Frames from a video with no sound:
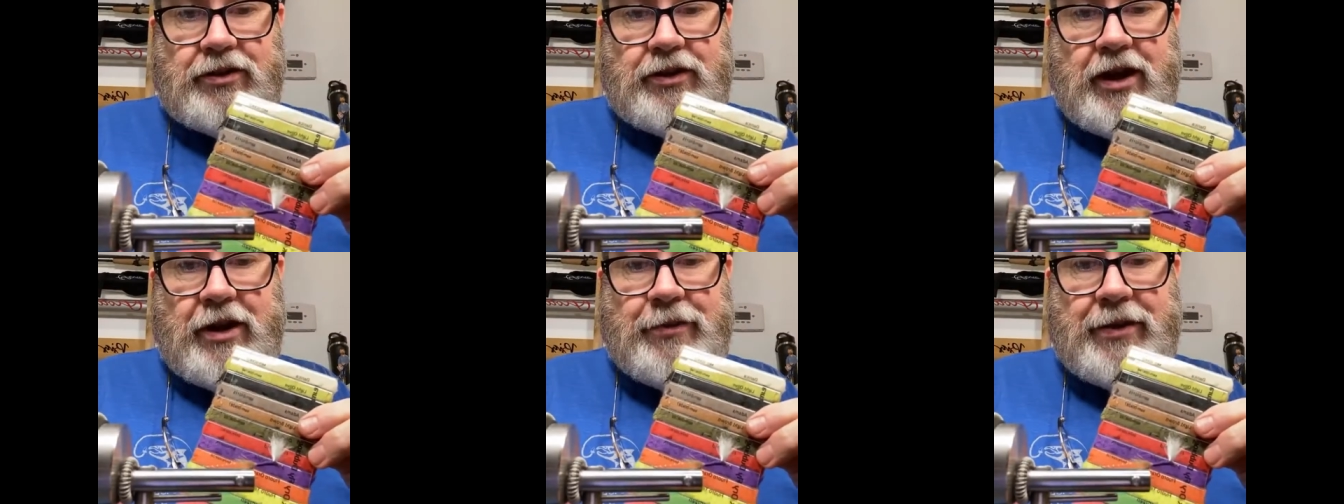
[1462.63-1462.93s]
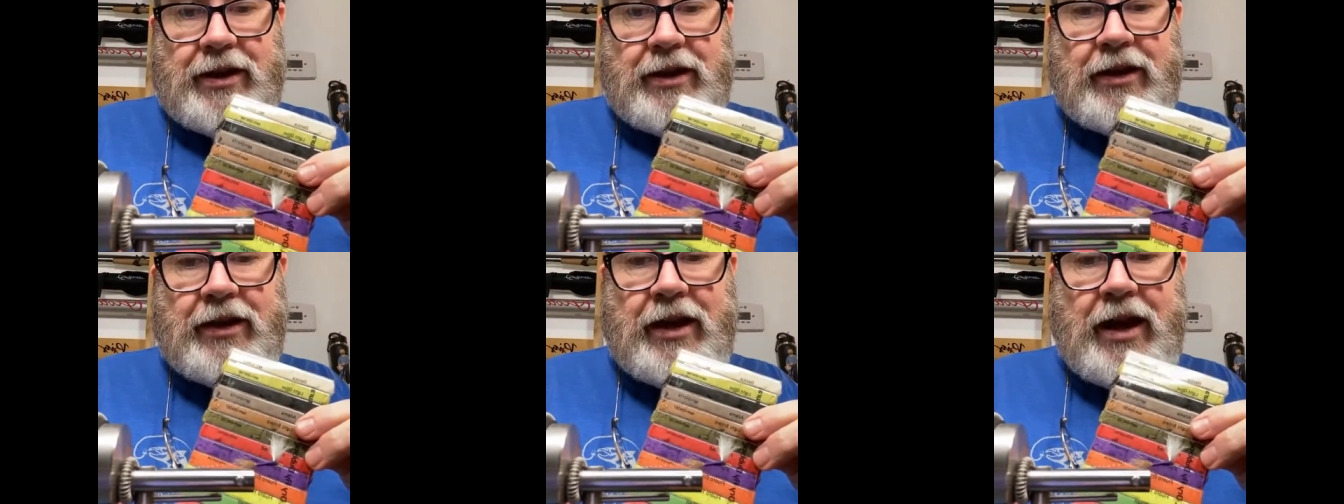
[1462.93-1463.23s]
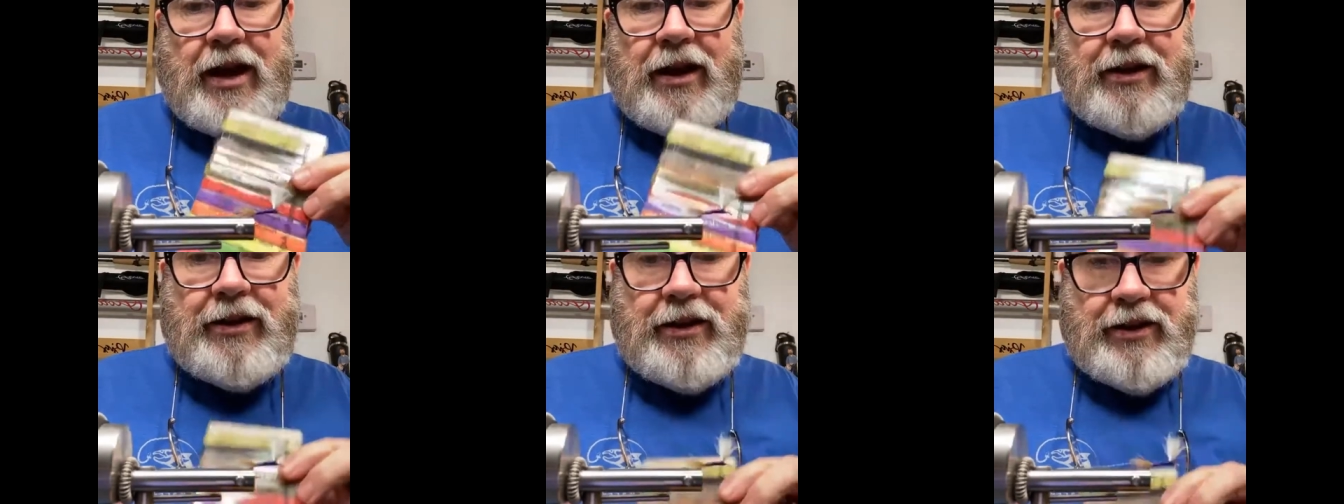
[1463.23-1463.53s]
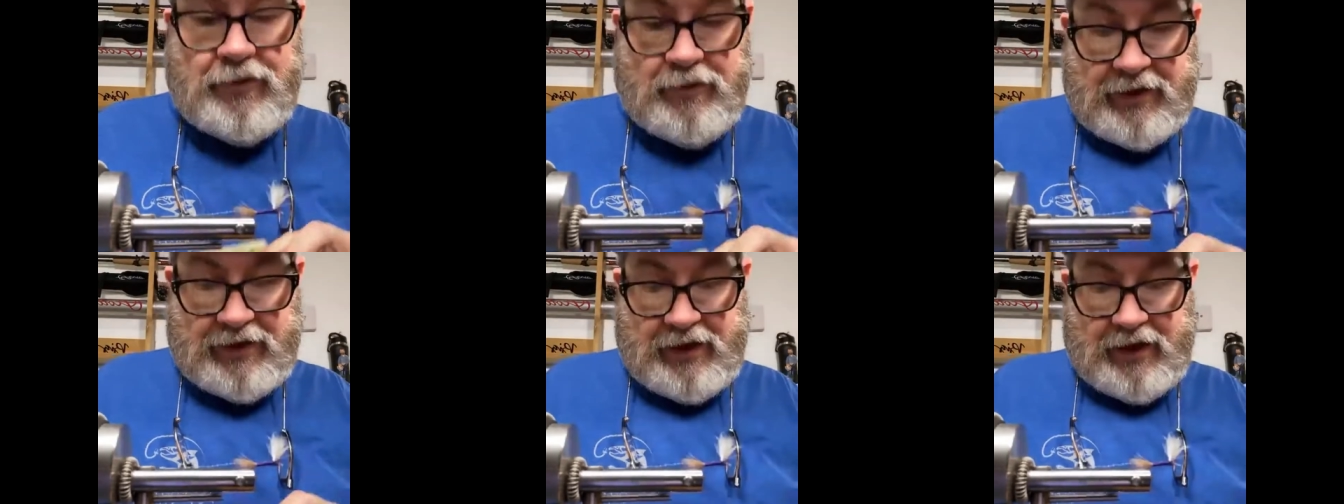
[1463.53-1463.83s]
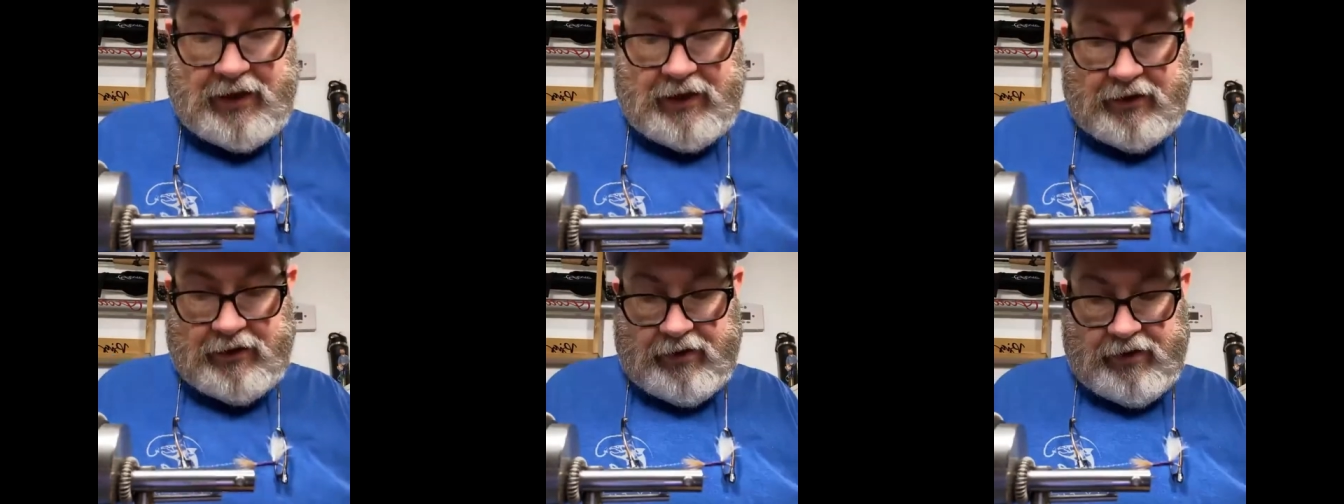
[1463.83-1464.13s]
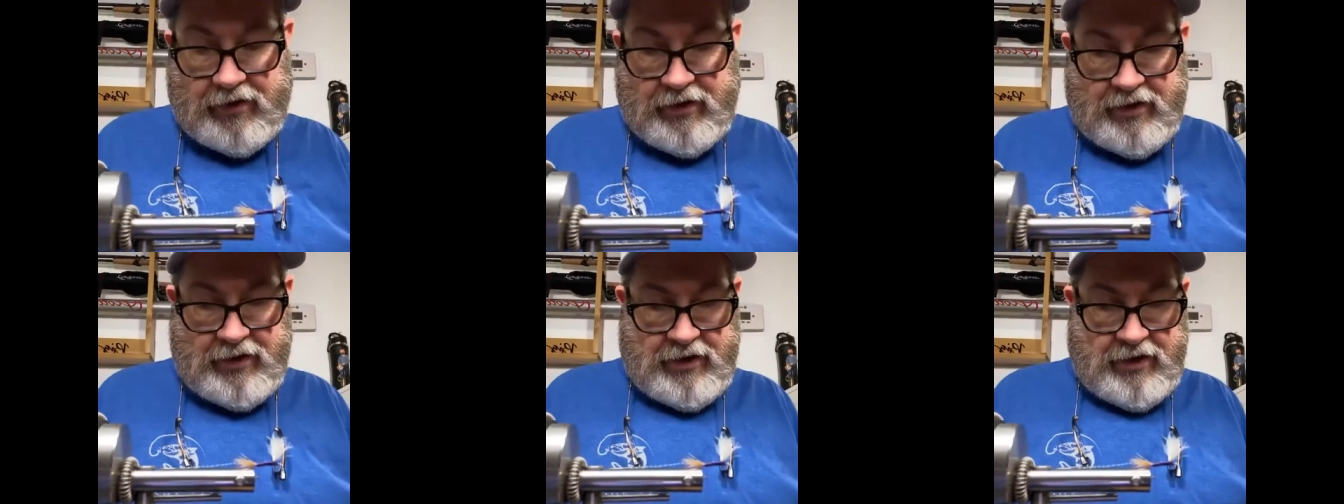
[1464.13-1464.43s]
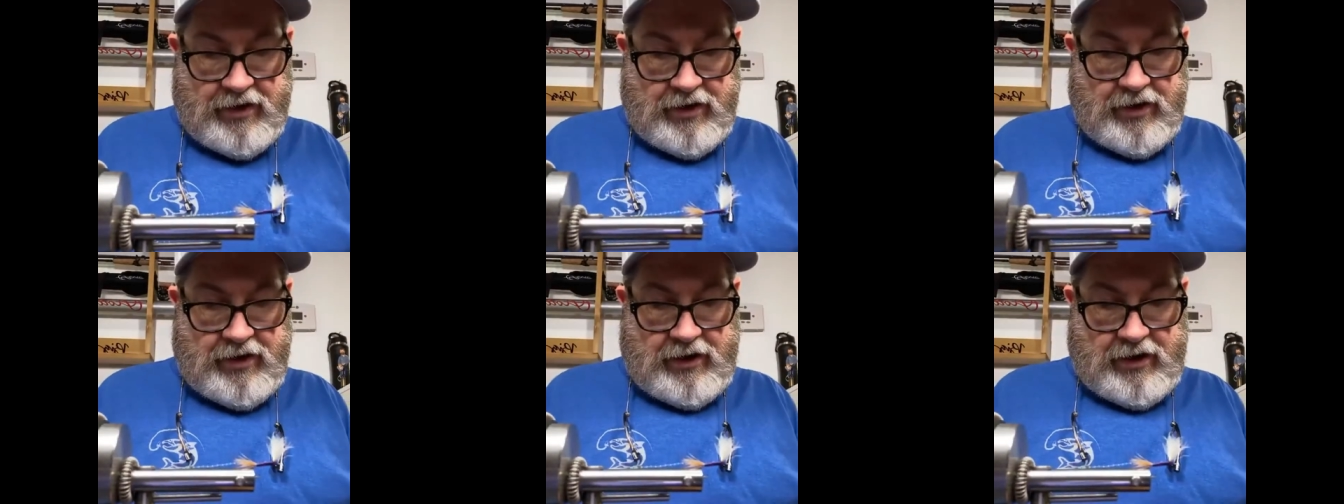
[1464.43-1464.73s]
dubbing out of this particular
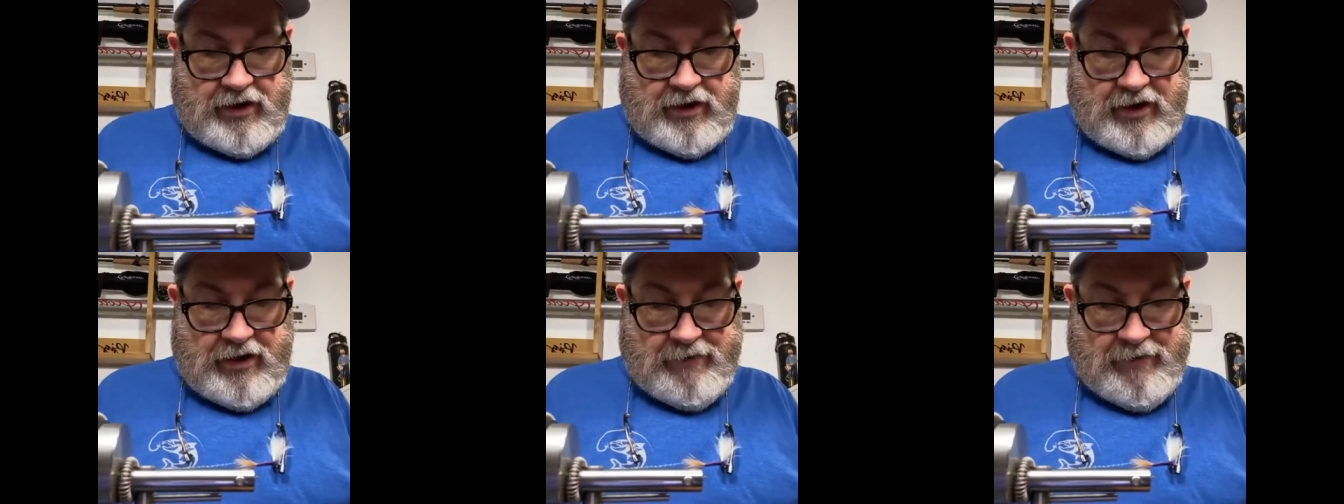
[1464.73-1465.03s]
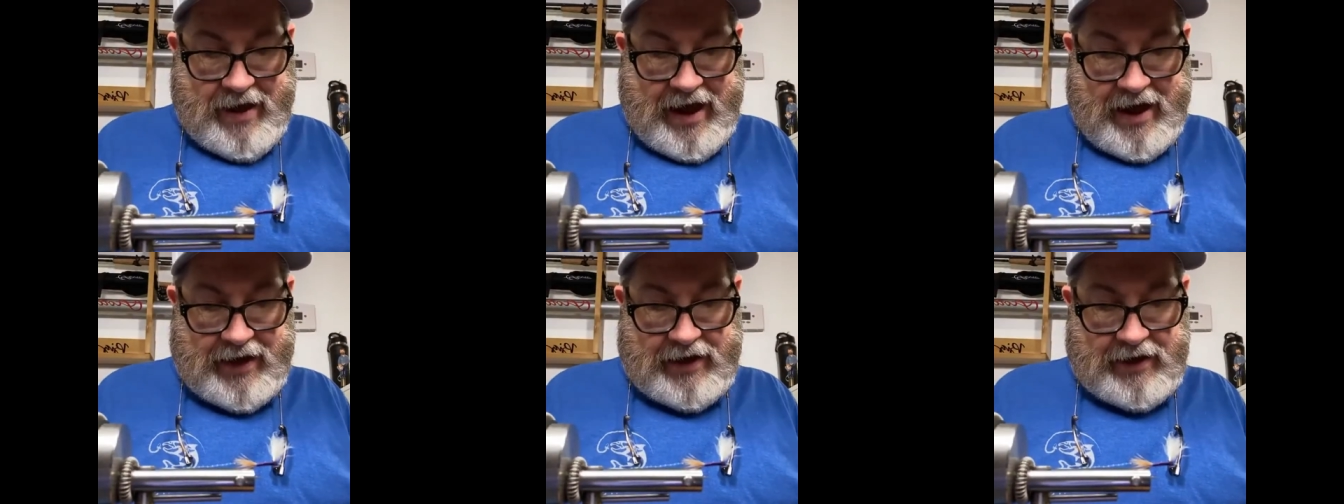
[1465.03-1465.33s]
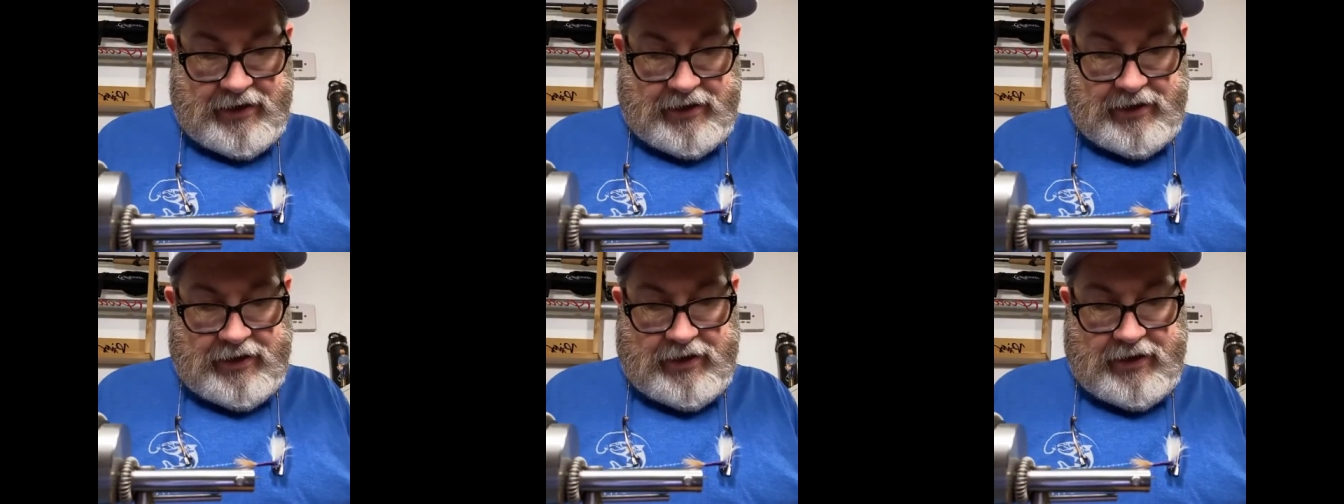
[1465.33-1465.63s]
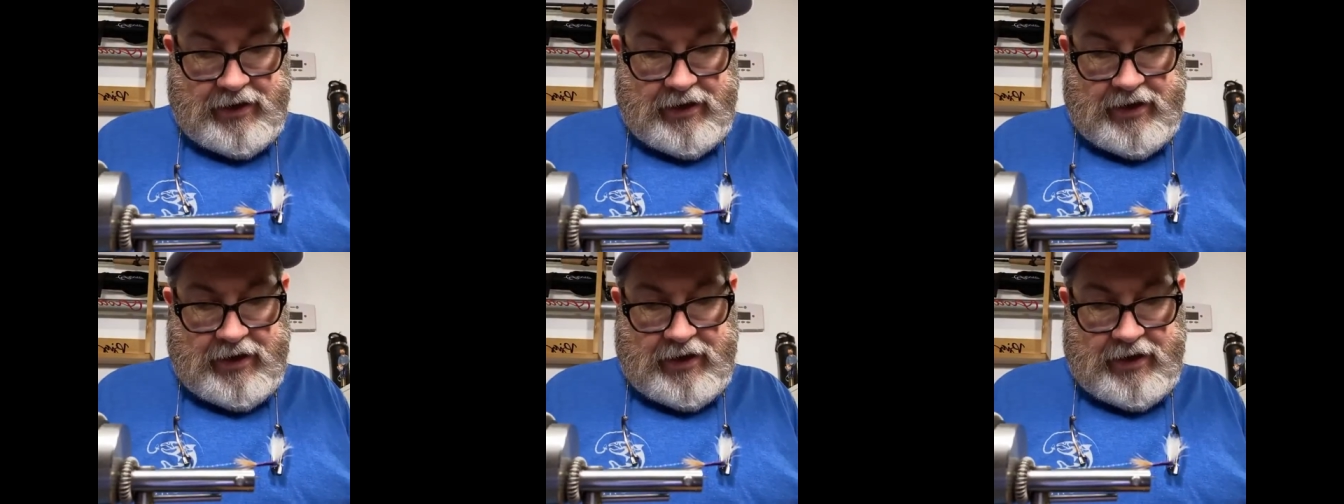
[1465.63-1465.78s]
packet.